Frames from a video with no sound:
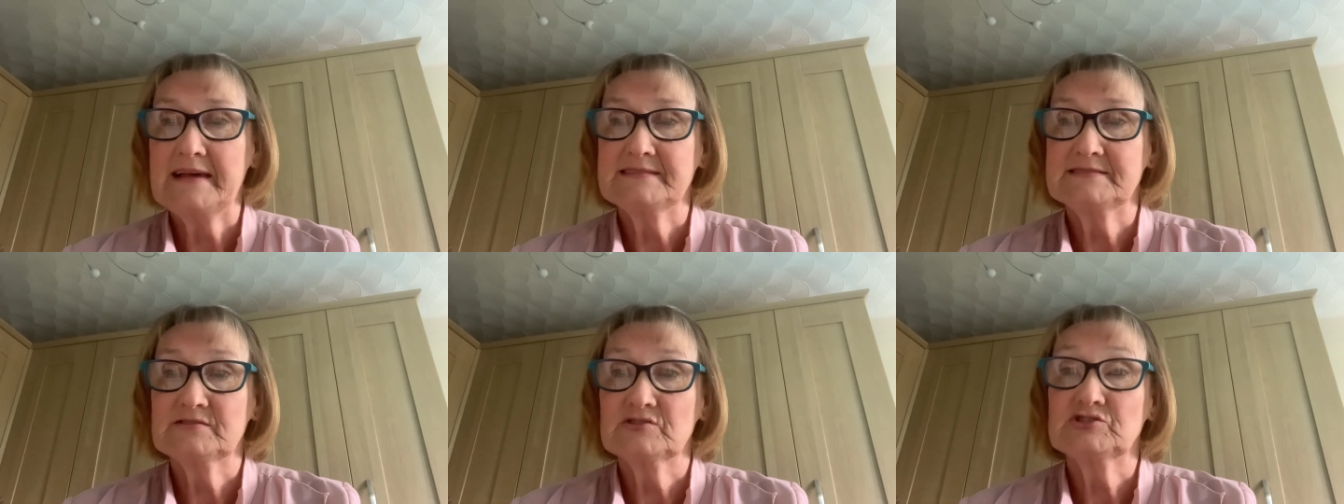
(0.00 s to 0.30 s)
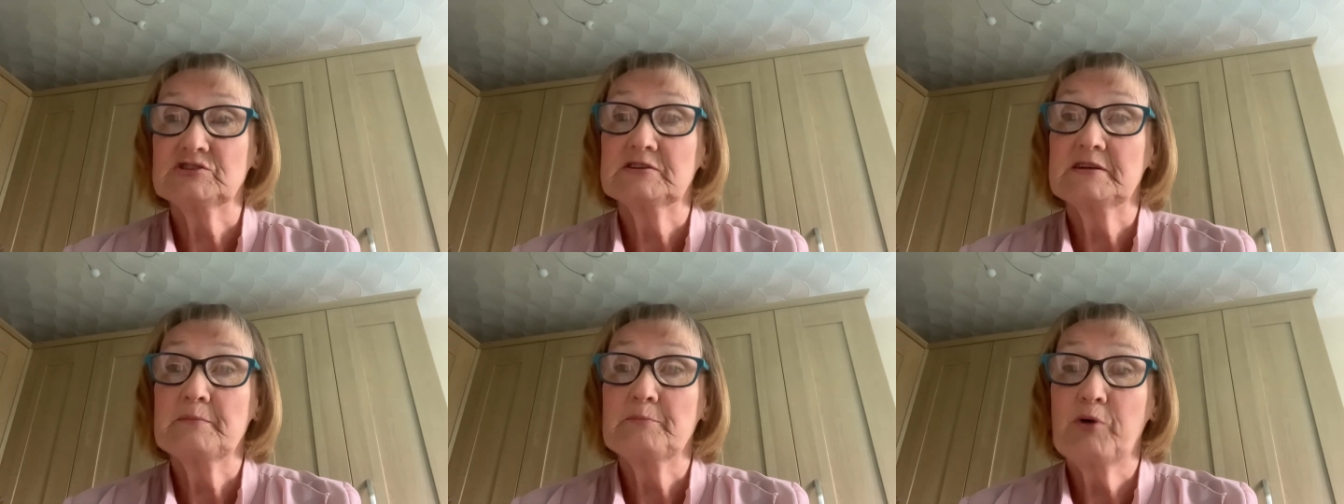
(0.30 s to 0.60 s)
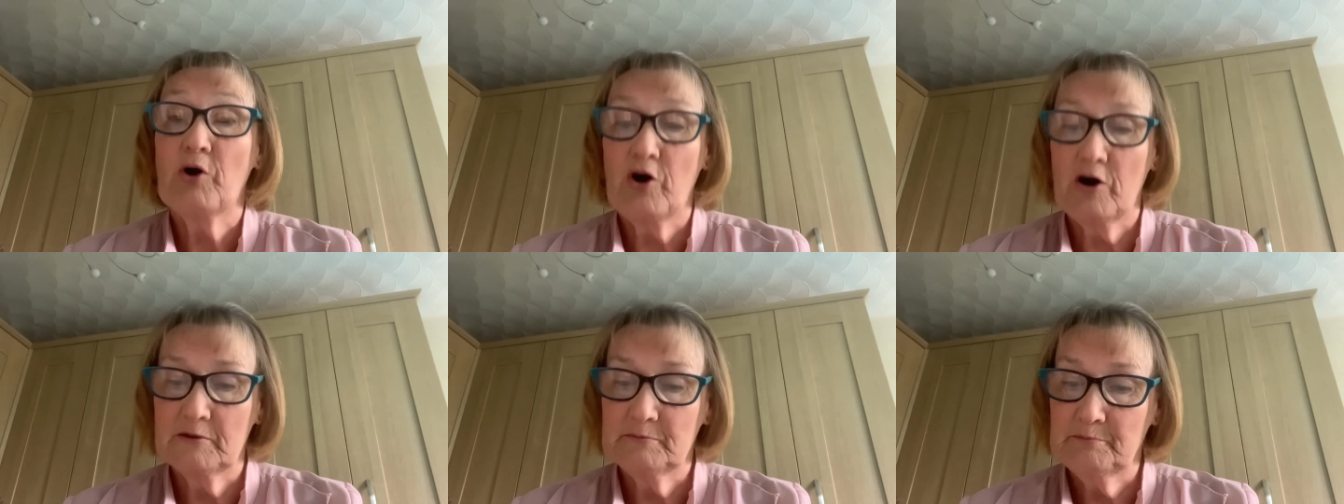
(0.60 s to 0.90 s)
such an
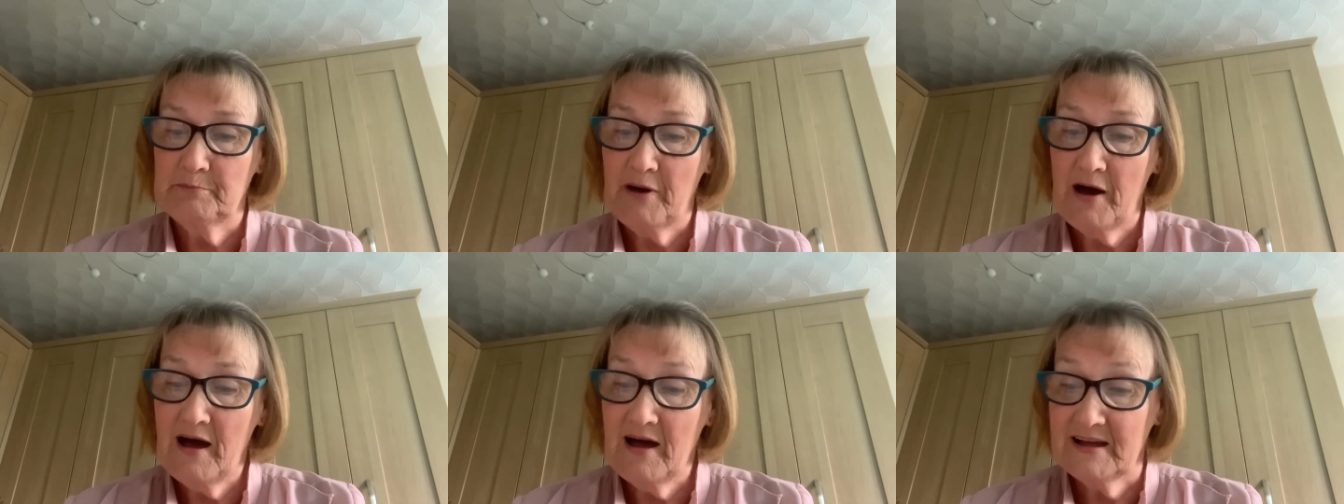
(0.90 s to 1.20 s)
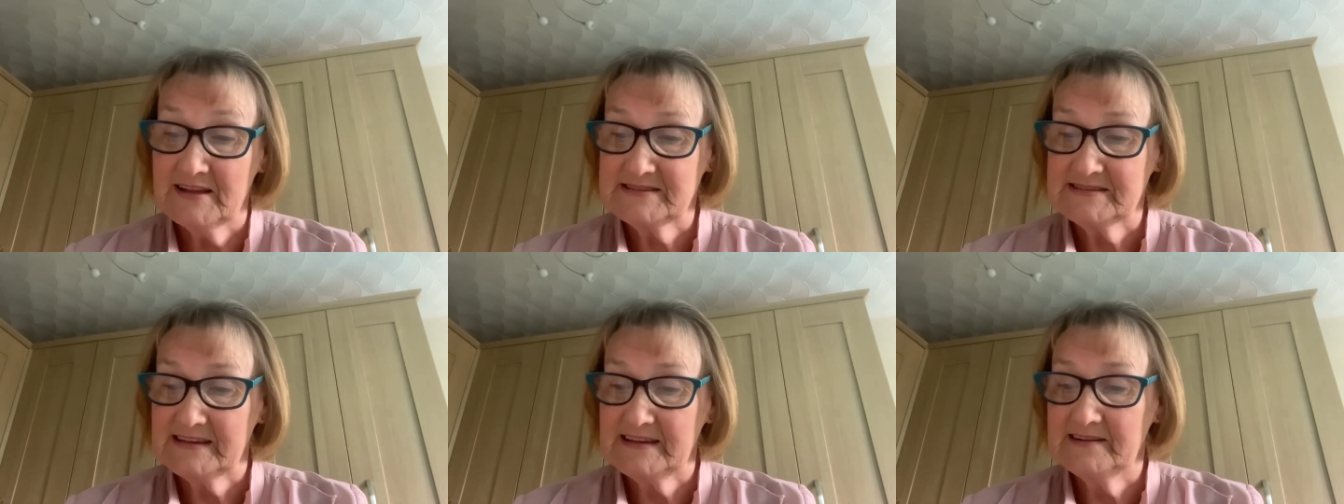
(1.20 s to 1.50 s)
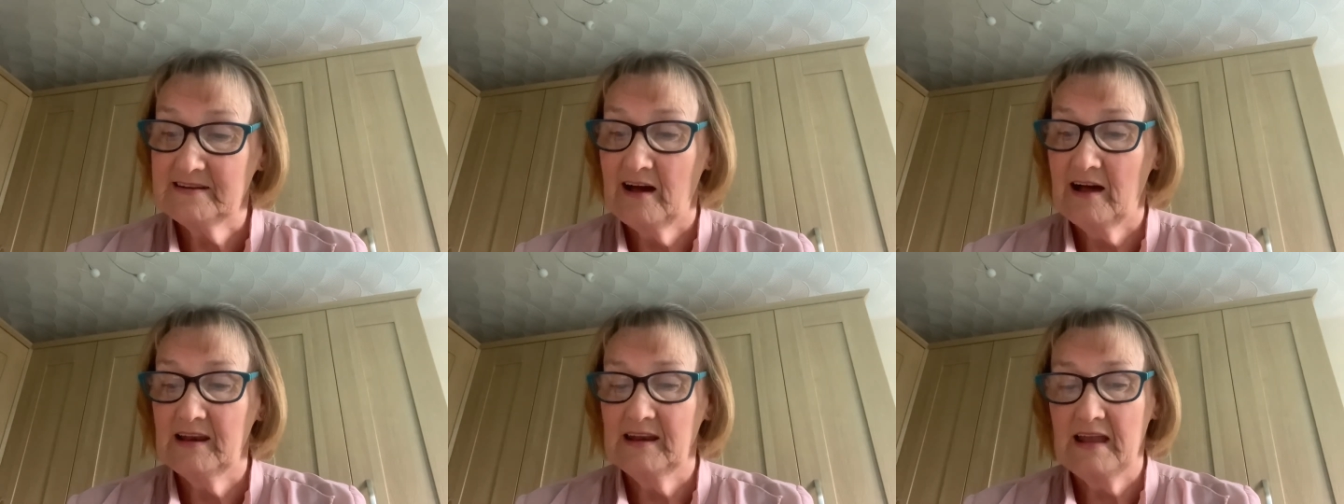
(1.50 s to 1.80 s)
important part in
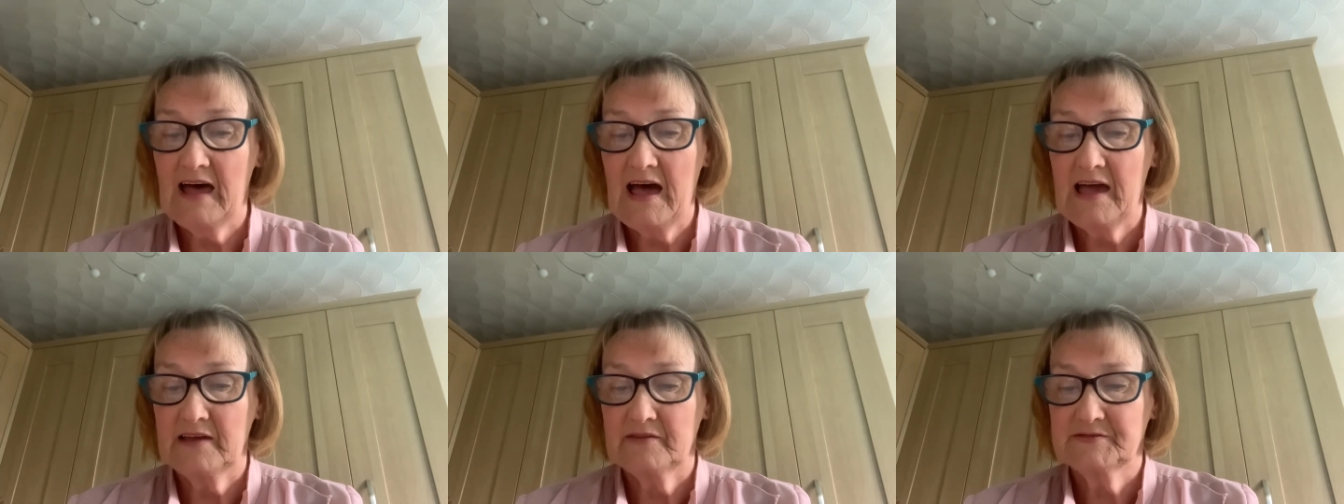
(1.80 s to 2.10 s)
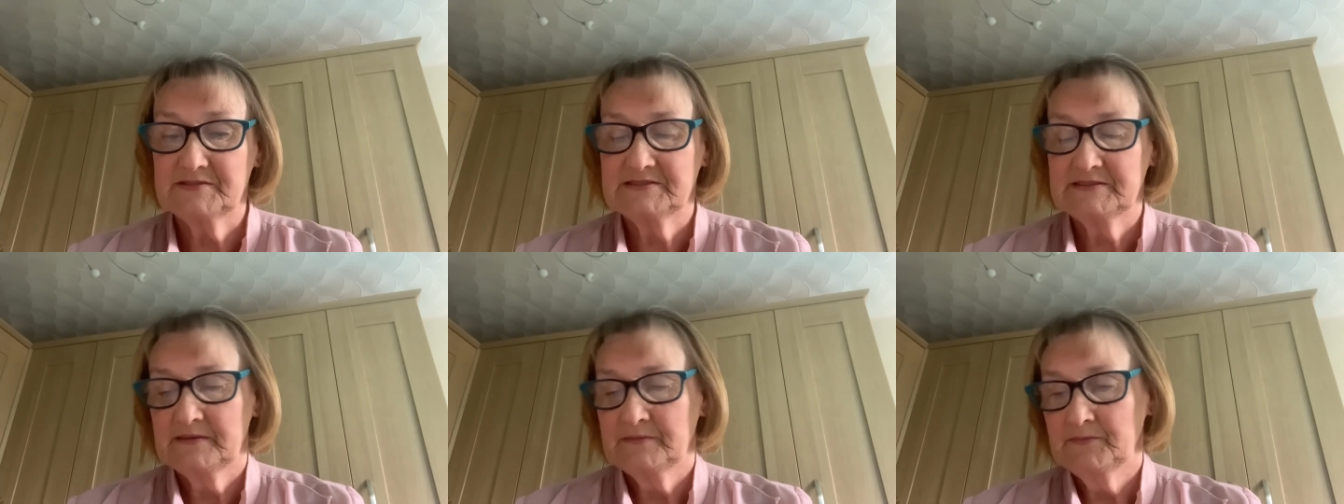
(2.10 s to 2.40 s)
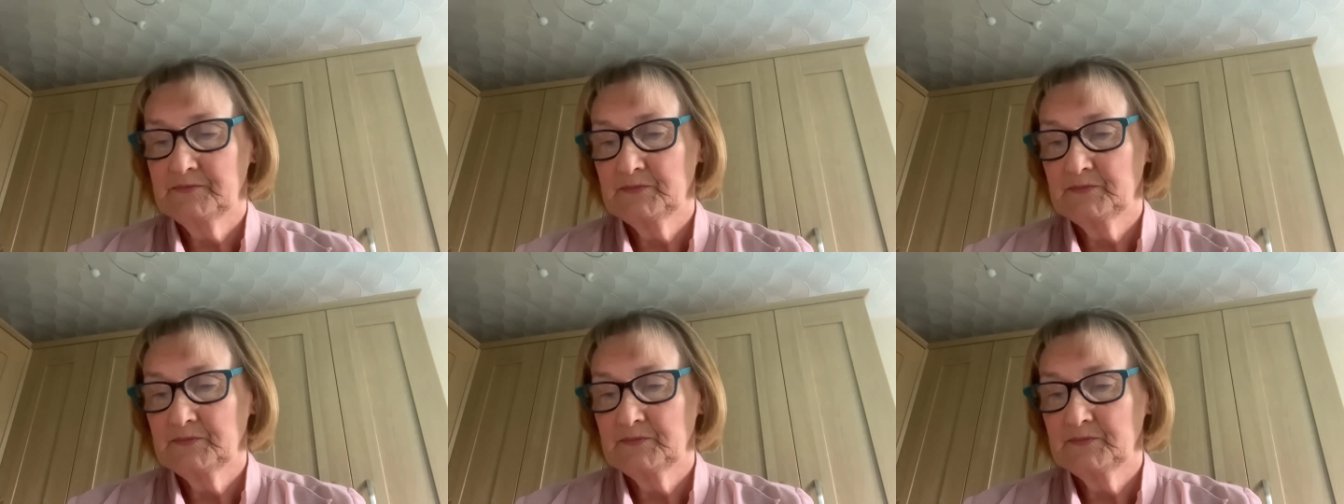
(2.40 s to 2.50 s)
our lives?